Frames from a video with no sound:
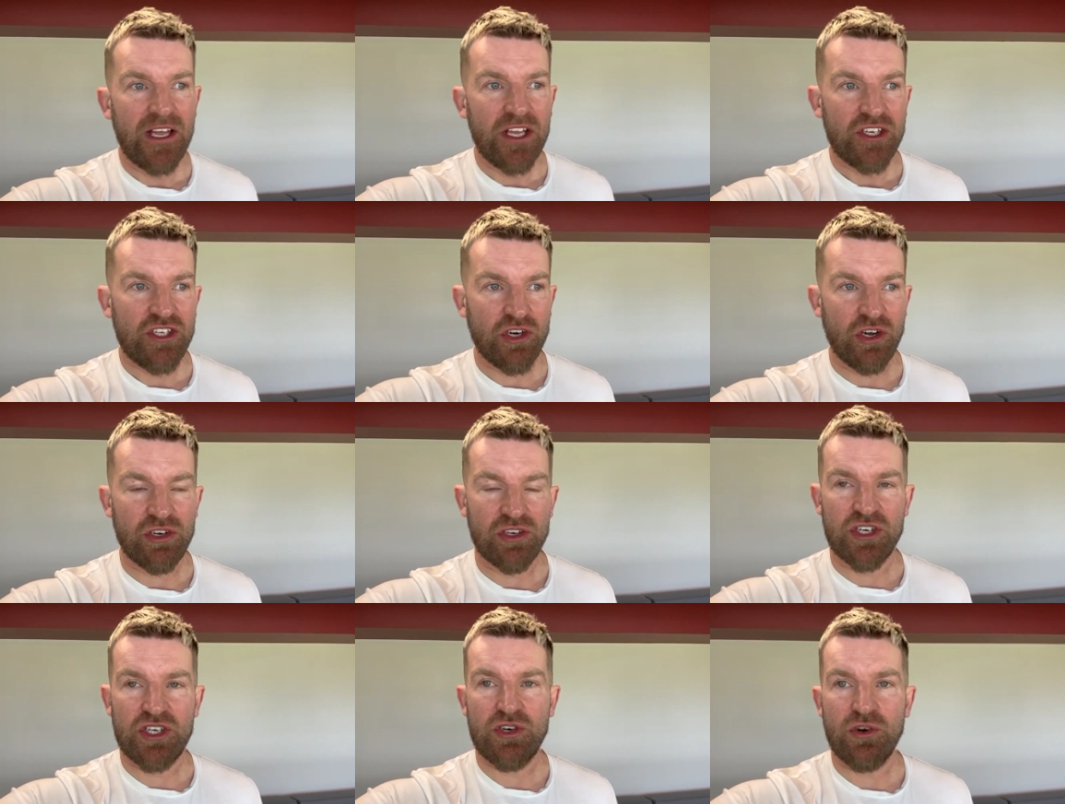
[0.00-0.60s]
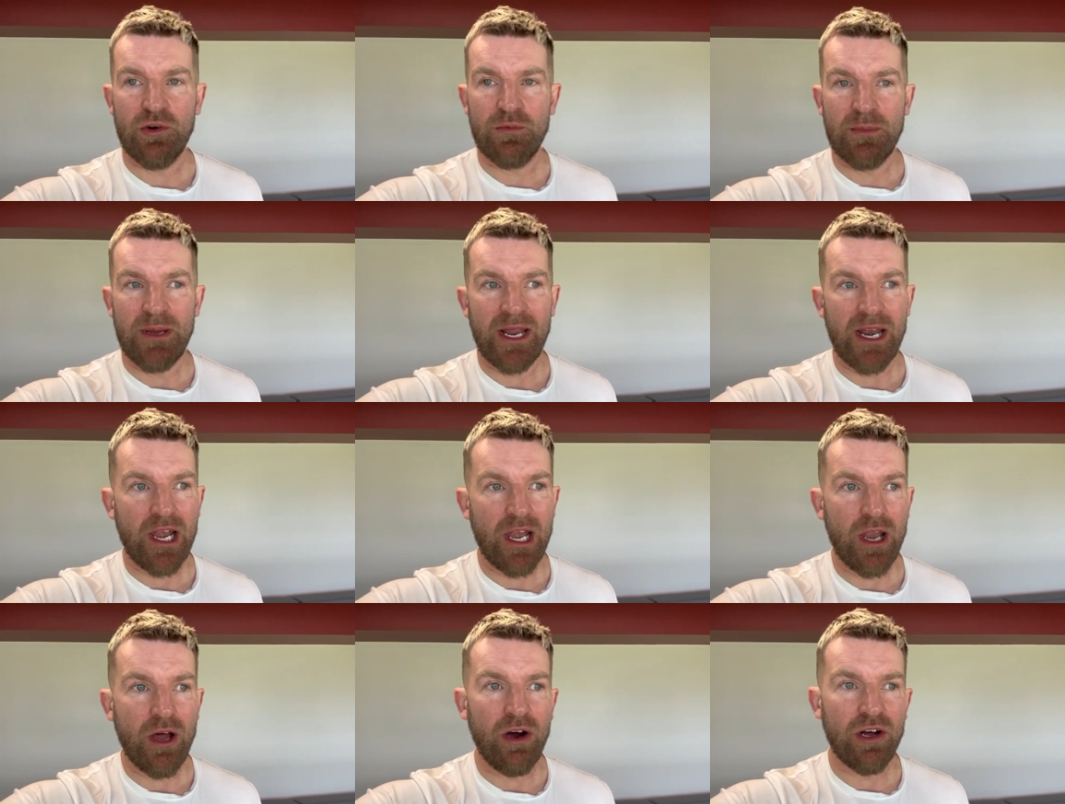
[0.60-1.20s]
John showed me
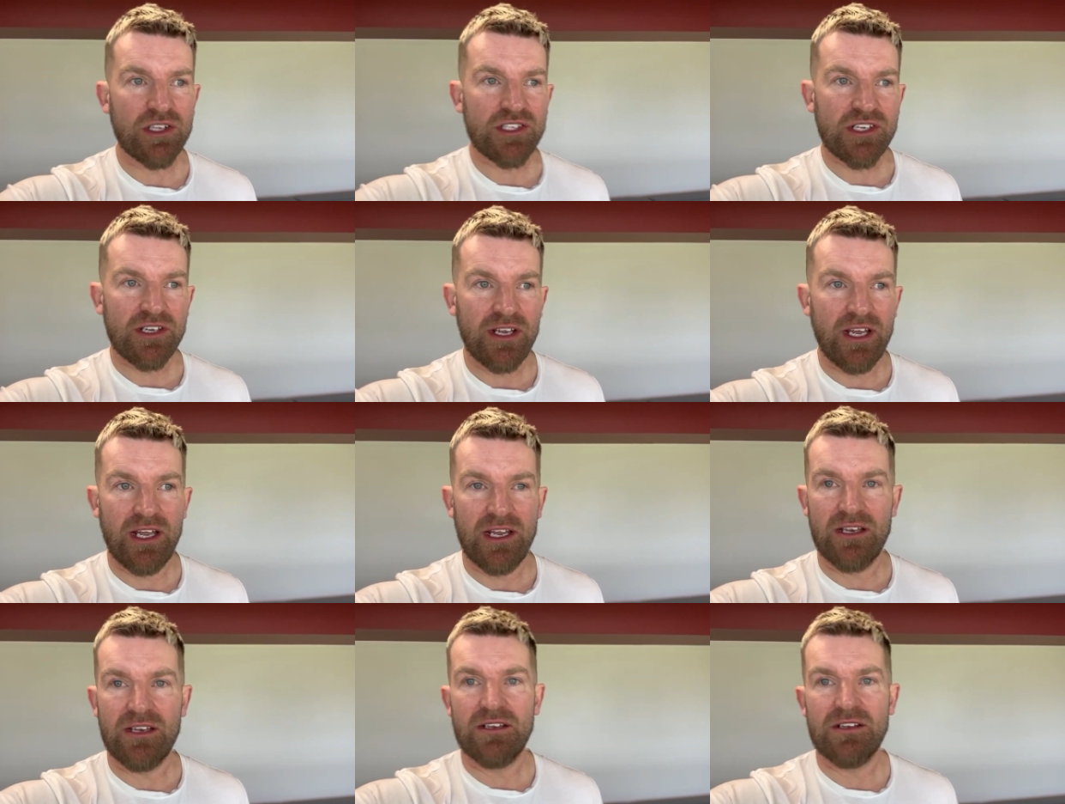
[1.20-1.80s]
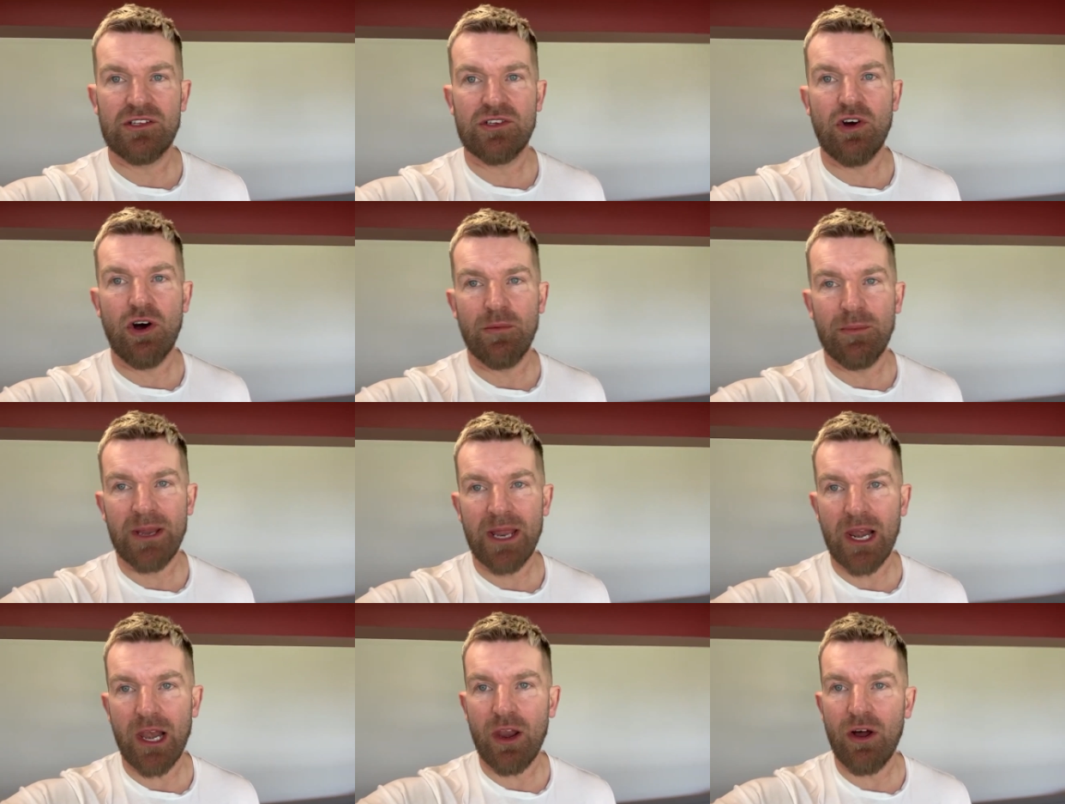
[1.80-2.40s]
a lot and taught
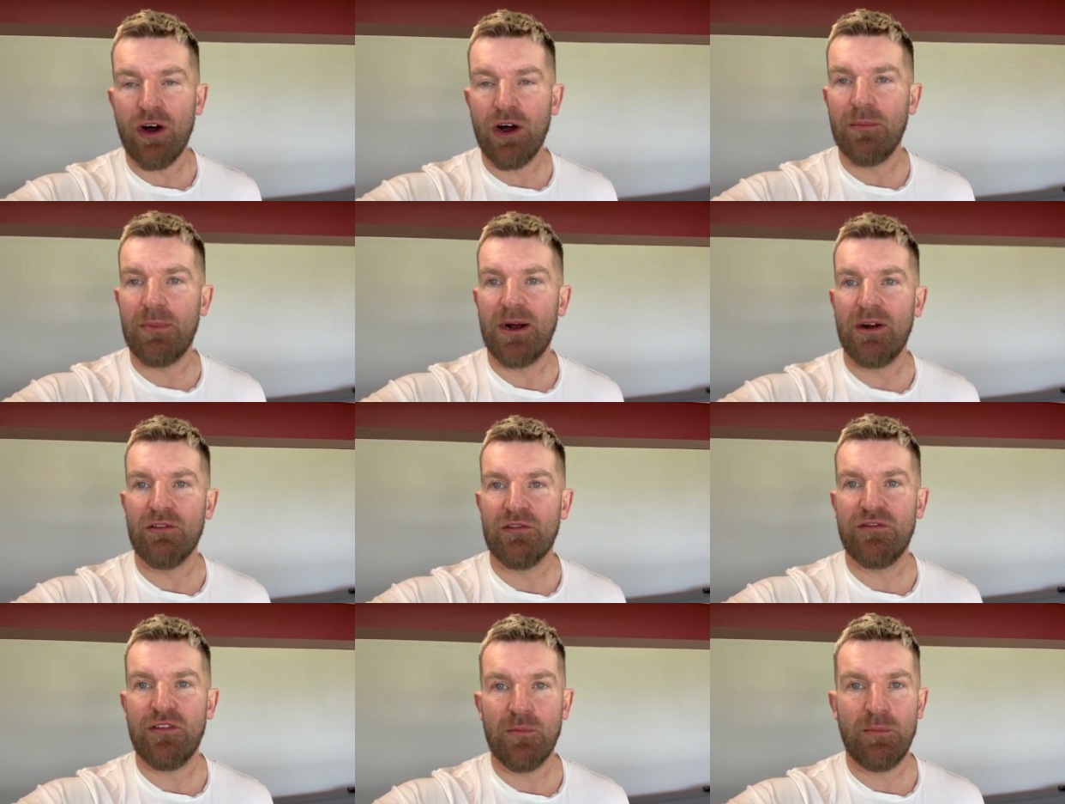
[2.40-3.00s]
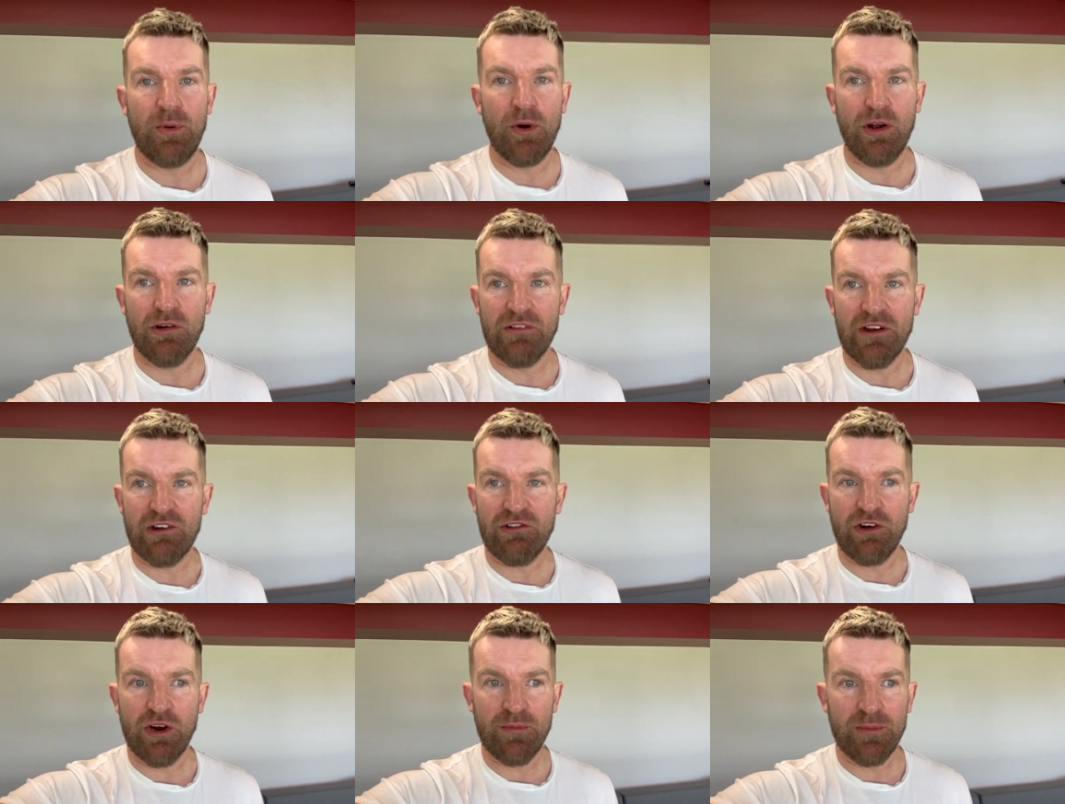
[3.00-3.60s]
me a lot about football
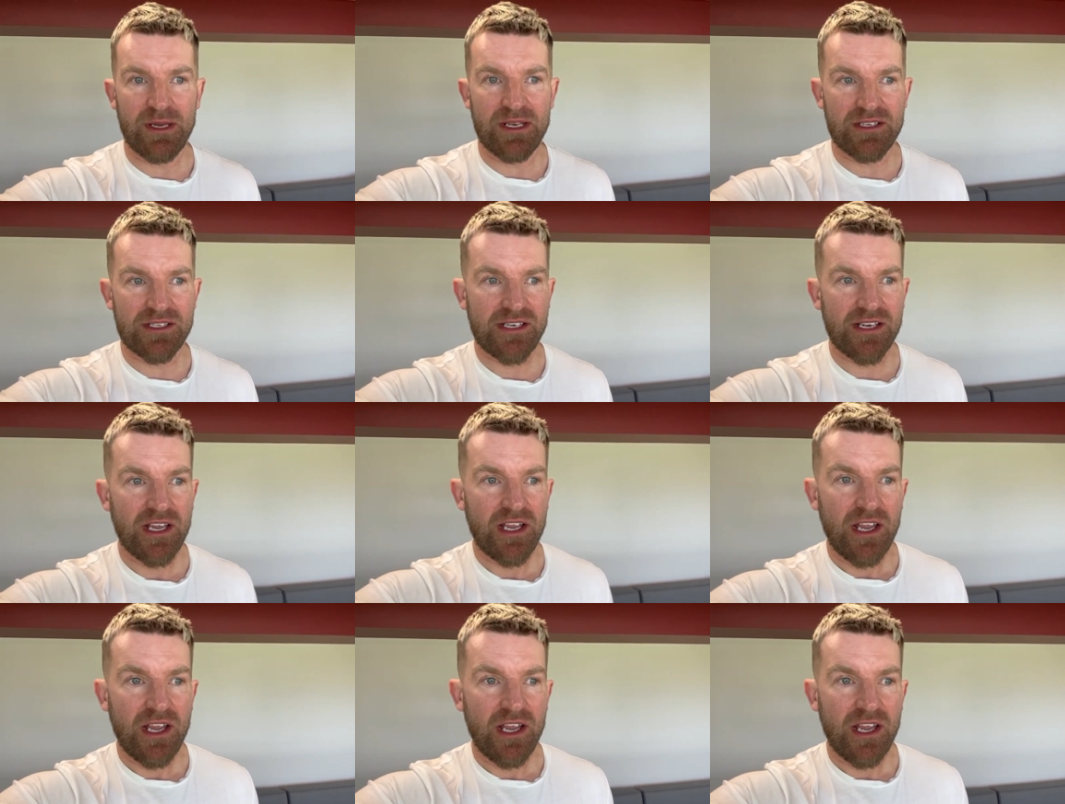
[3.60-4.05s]
recruitment,